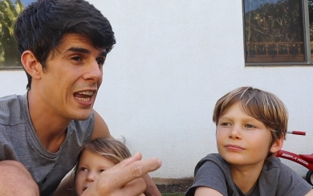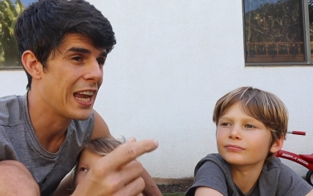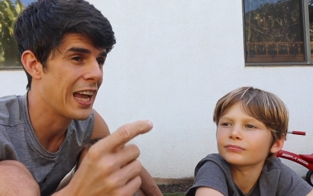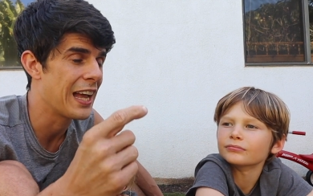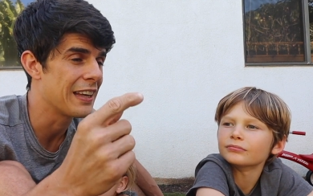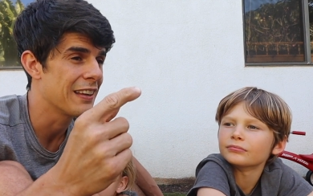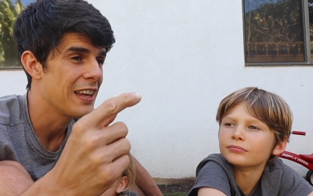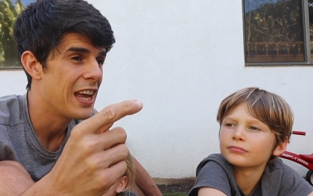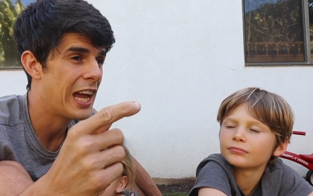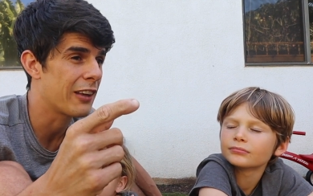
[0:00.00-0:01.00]
Speaker 1: And
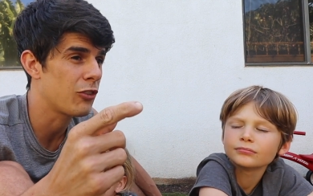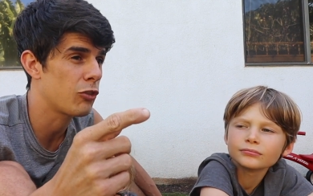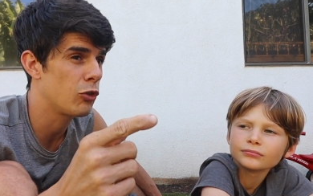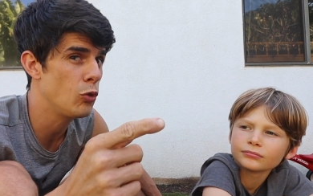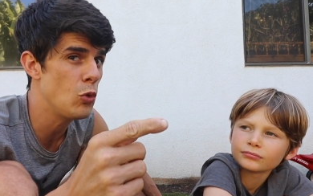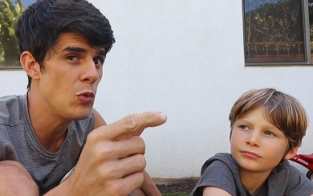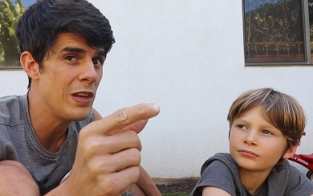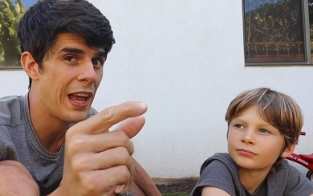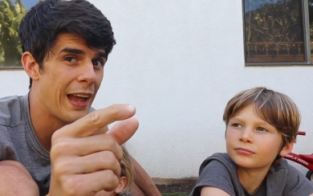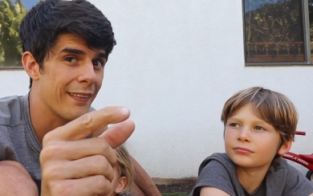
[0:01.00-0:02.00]
as
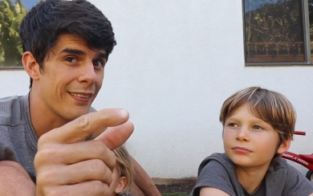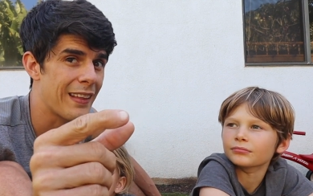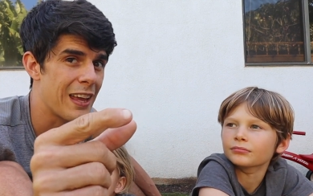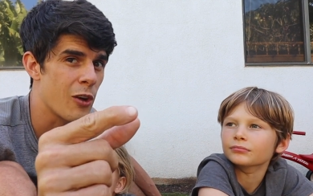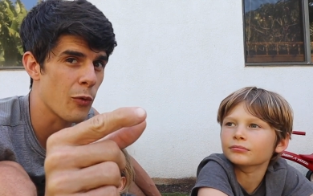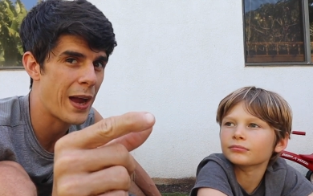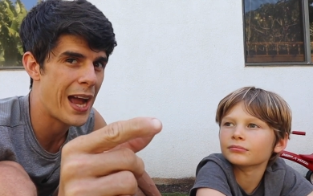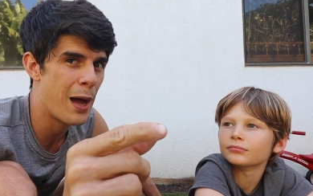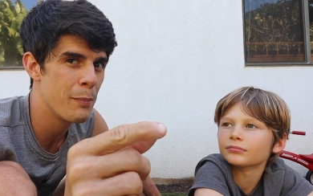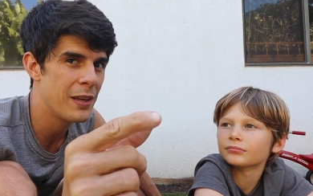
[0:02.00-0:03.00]
soon as they
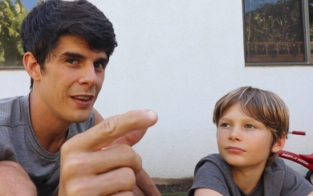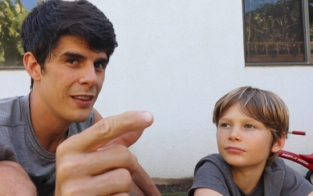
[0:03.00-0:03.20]
grabbed